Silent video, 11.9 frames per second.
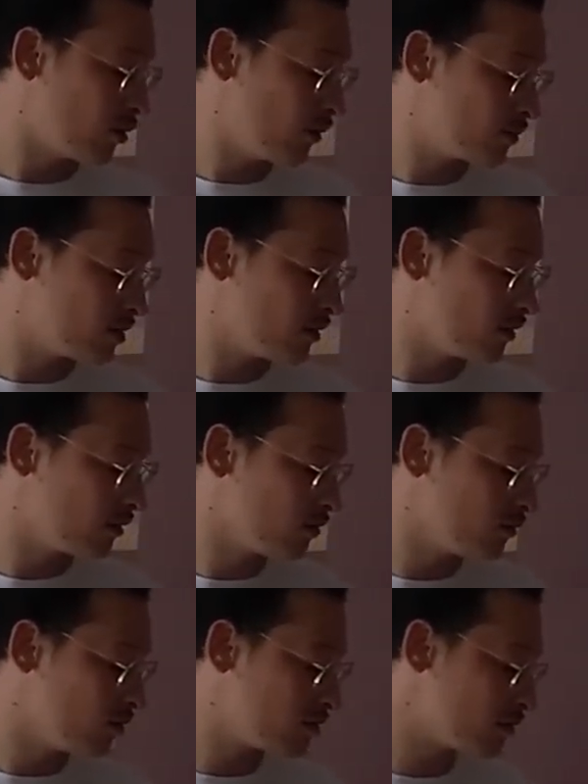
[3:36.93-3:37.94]
the option
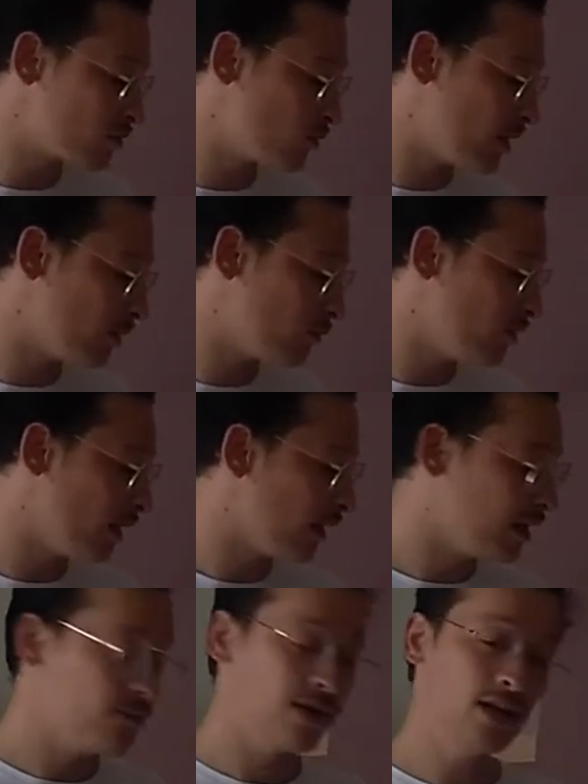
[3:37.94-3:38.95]
to subscribe to their
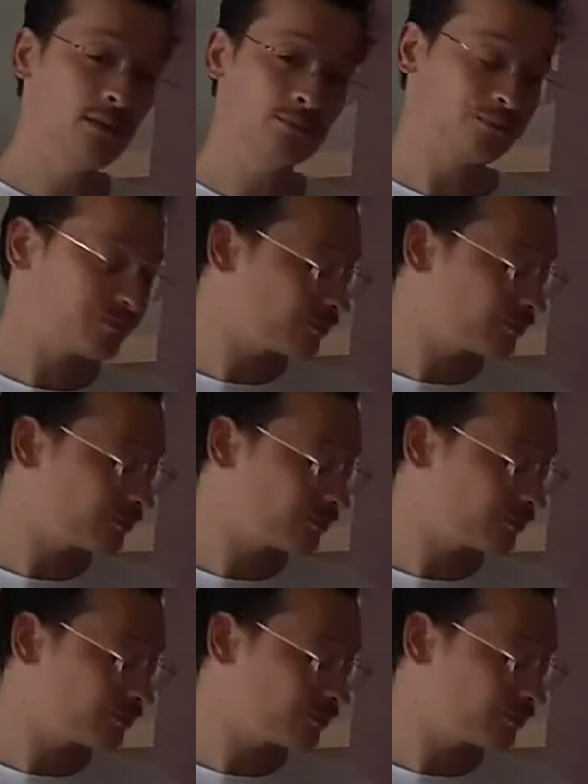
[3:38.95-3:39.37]
email.